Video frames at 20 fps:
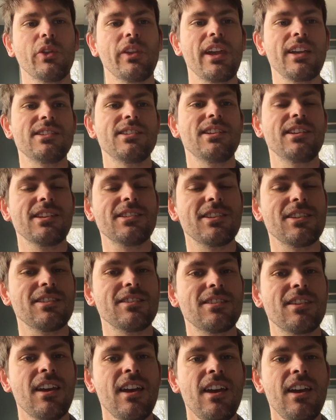that's in us
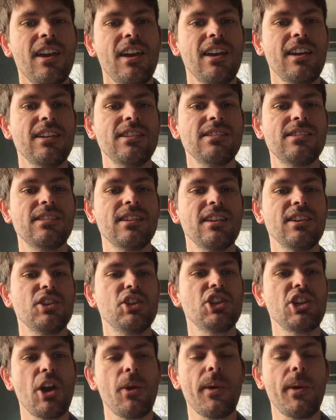is
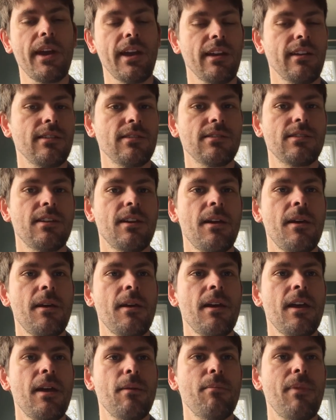showing us.
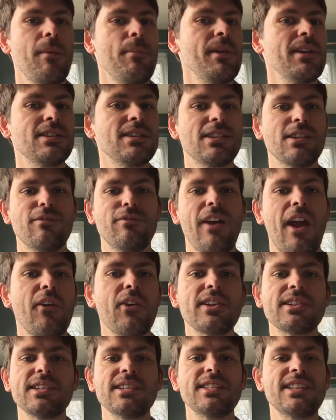Maybe it's a
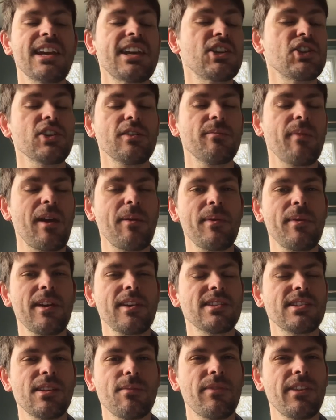various addiction. Maybe
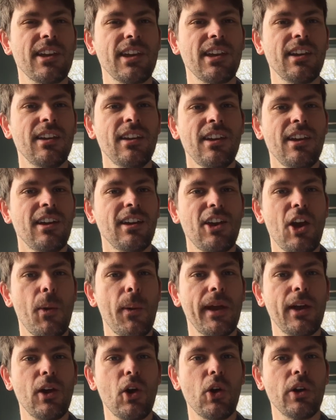it's something
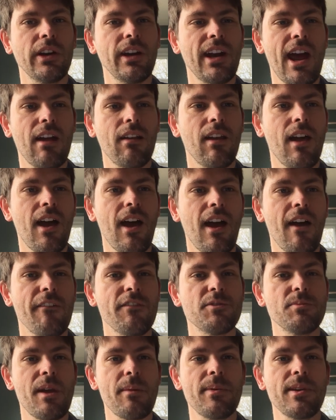going on in our
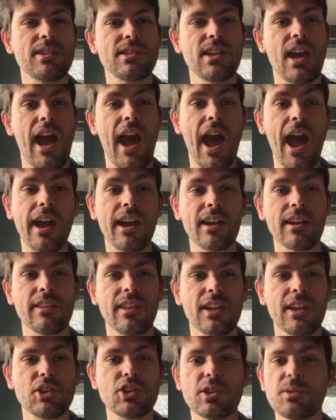lives. Maybe it's anger
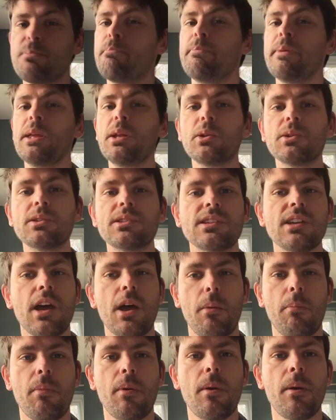that just builds
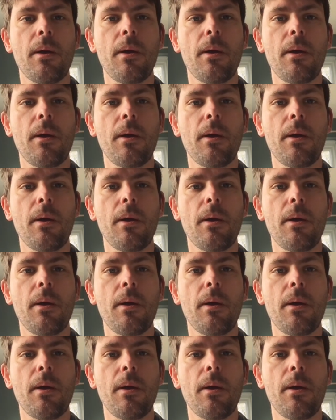up.